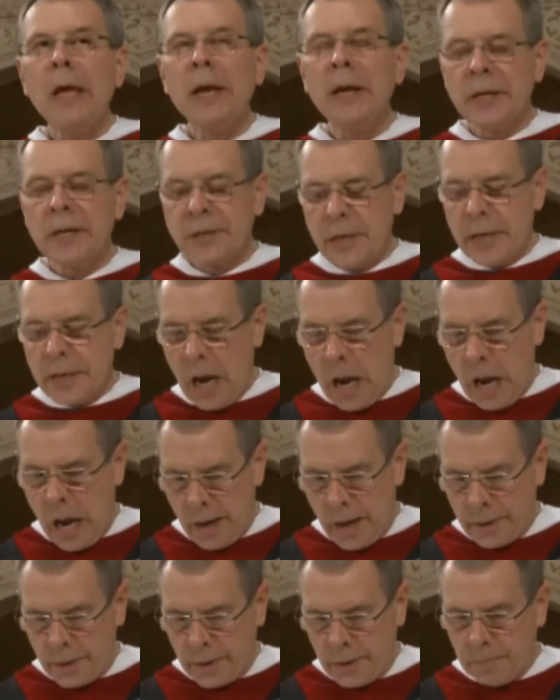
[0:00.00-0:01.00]
It is an
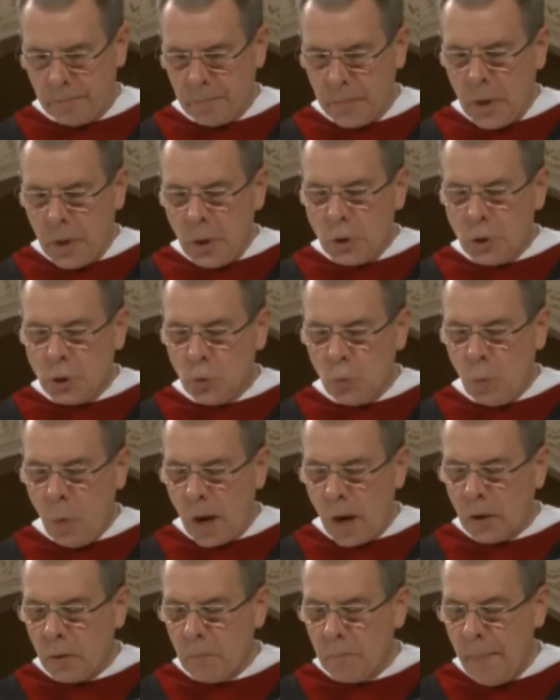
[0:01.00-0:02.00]
honor to
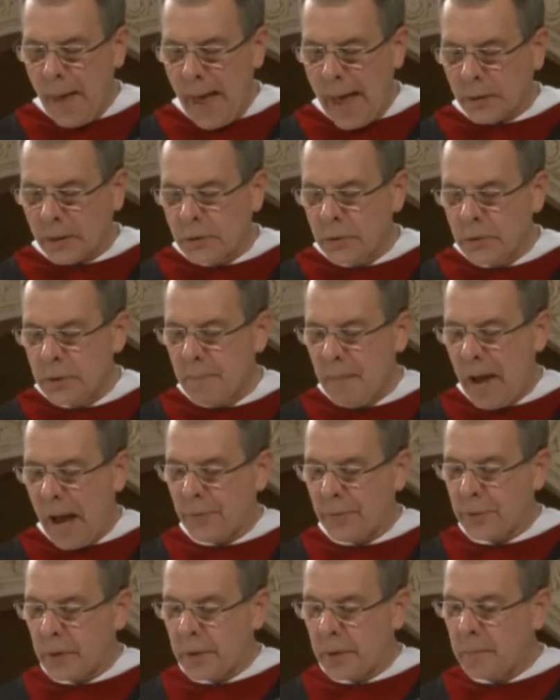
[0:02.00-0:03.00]
welcome back to
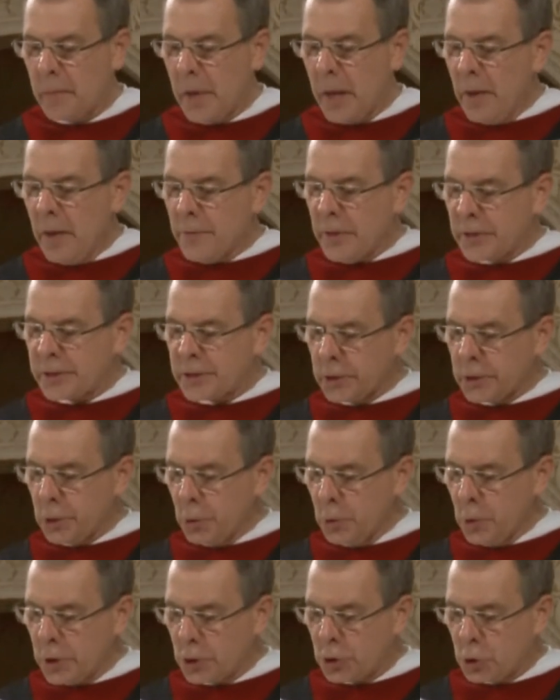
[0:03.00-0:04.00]
DeMatha the
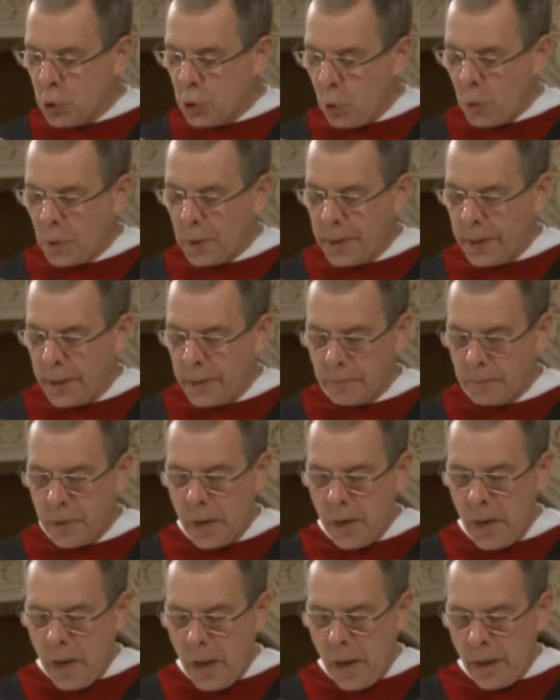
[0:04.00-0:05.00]
salutatorian
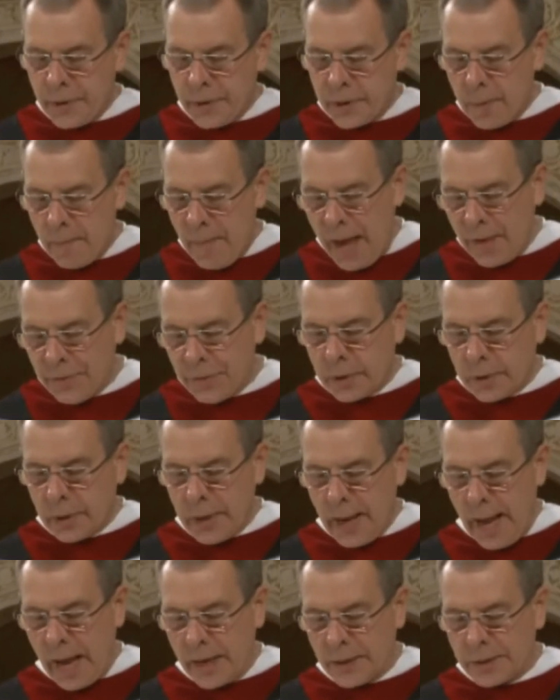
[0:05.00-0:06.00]
of the DeMatha
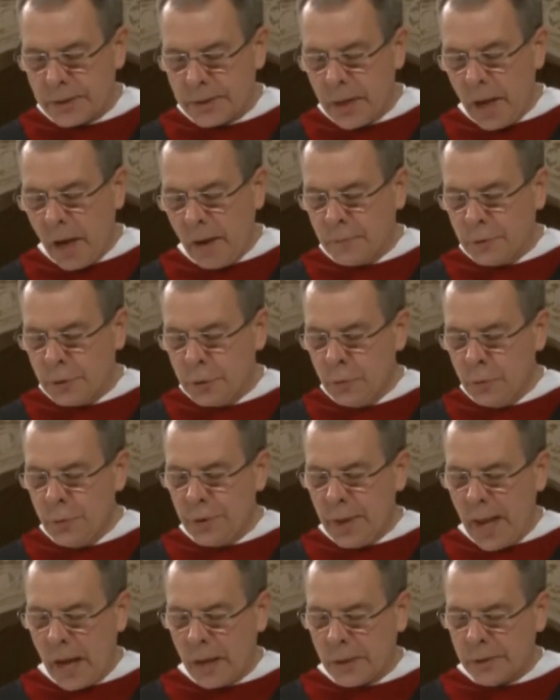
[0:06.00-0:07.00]
class of
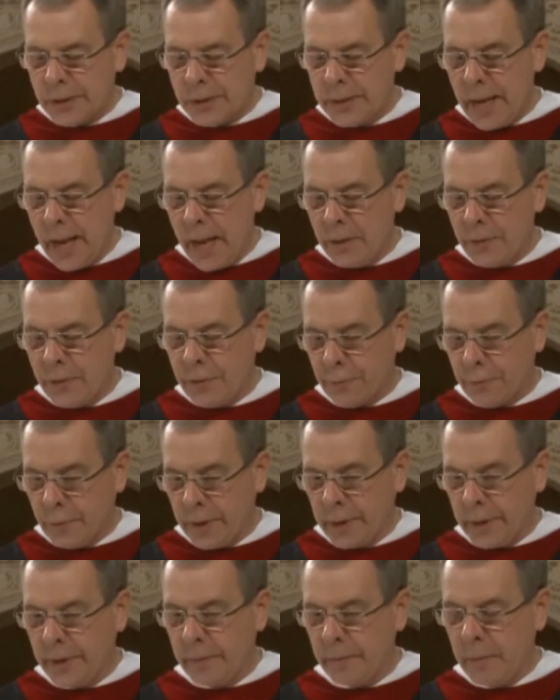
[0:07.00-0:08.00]

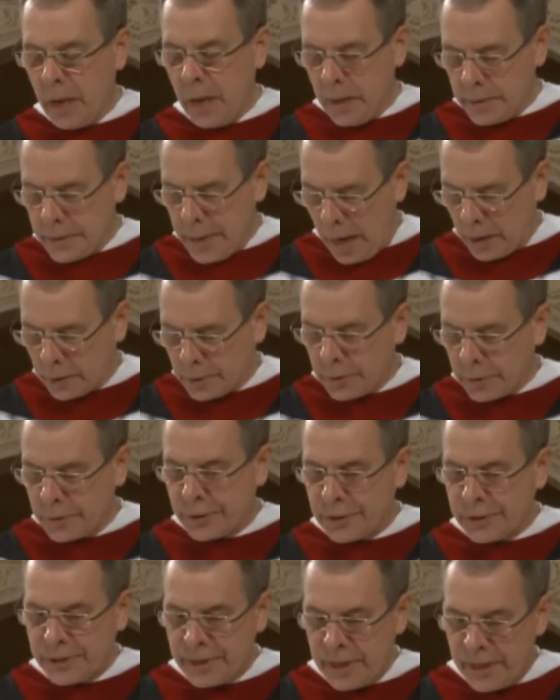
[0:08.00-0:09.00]
2003, Dr.
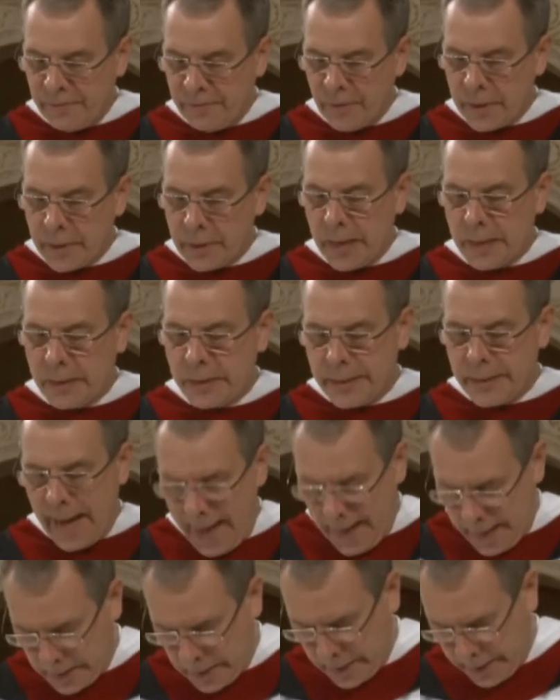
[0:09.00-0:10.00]
Stephen
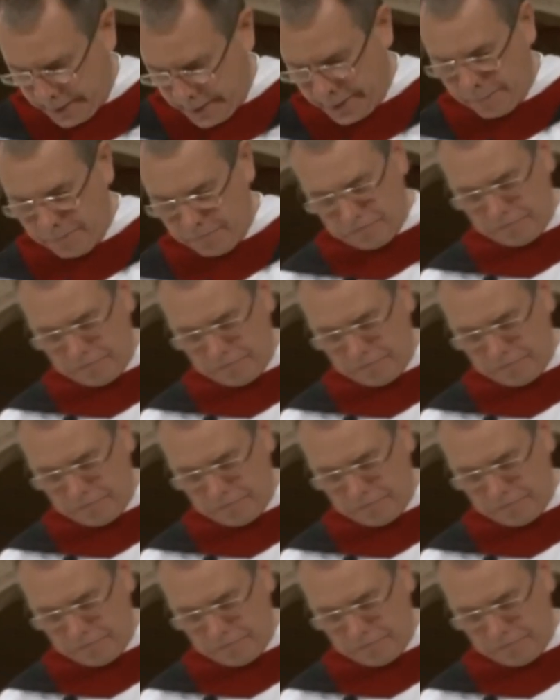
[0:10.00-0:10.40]
Danley.